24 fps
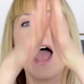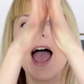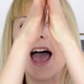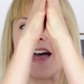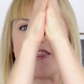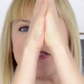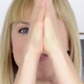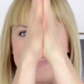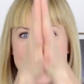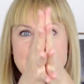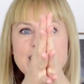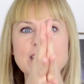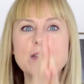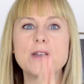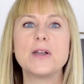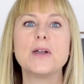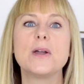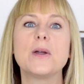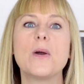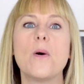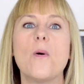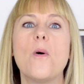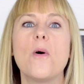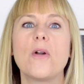And then you
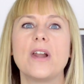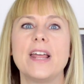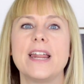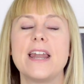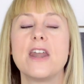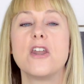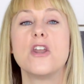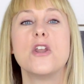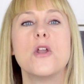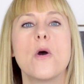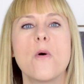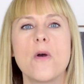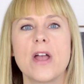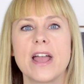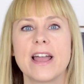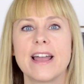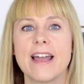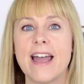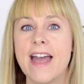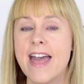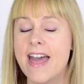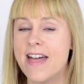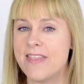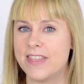can go all in
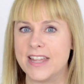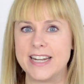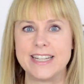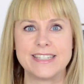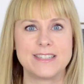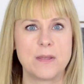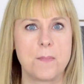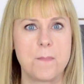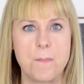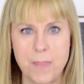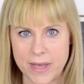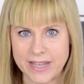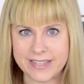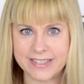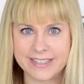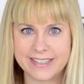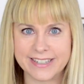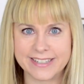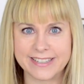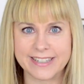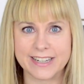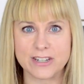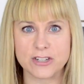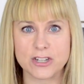knowing that it's the best
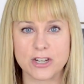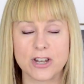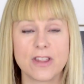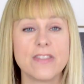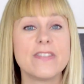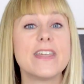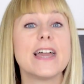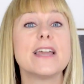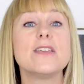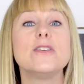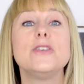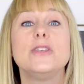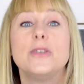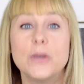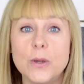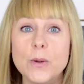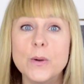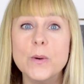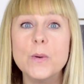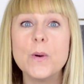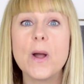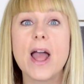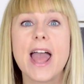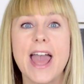decision that
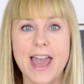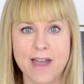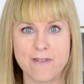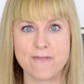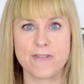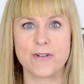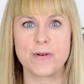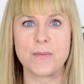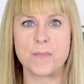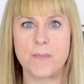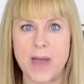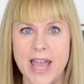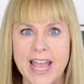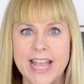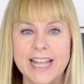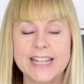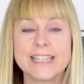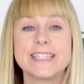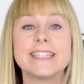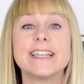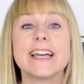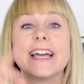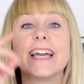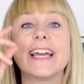you ever
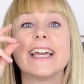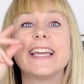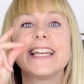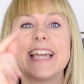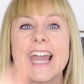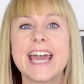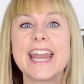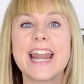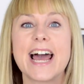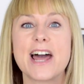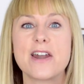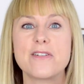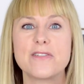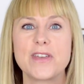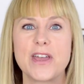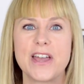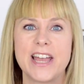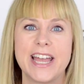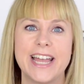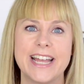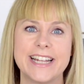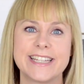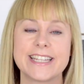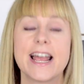made. So get out of your
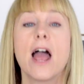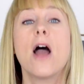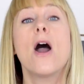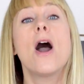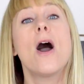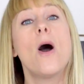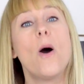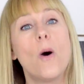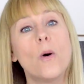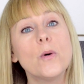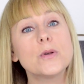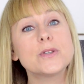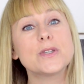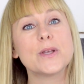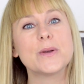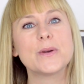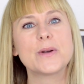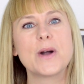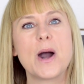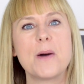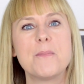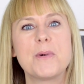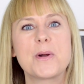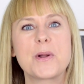head. Also,
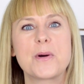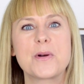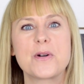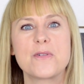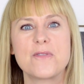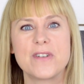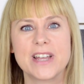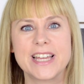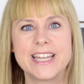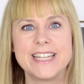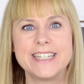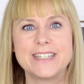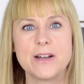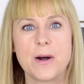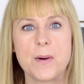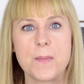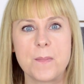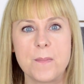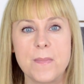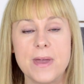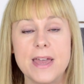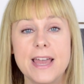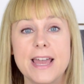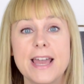come on over to
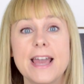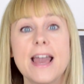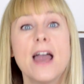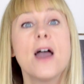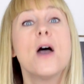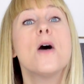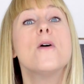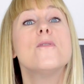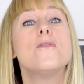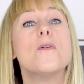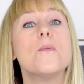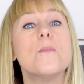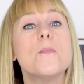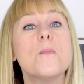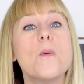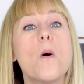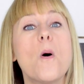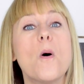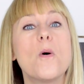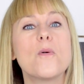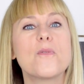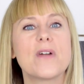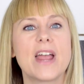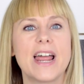rikke.me for
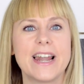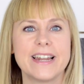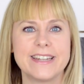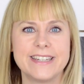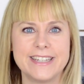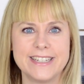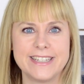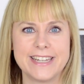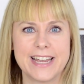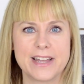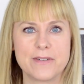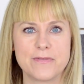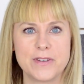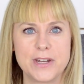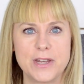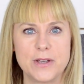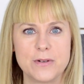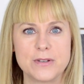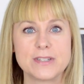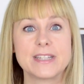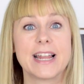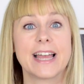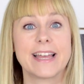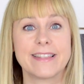more reality check
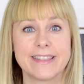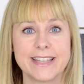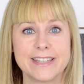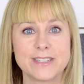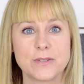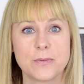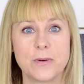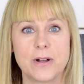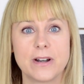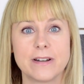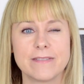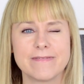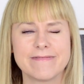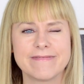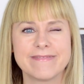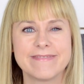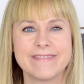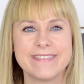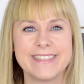videos like this one.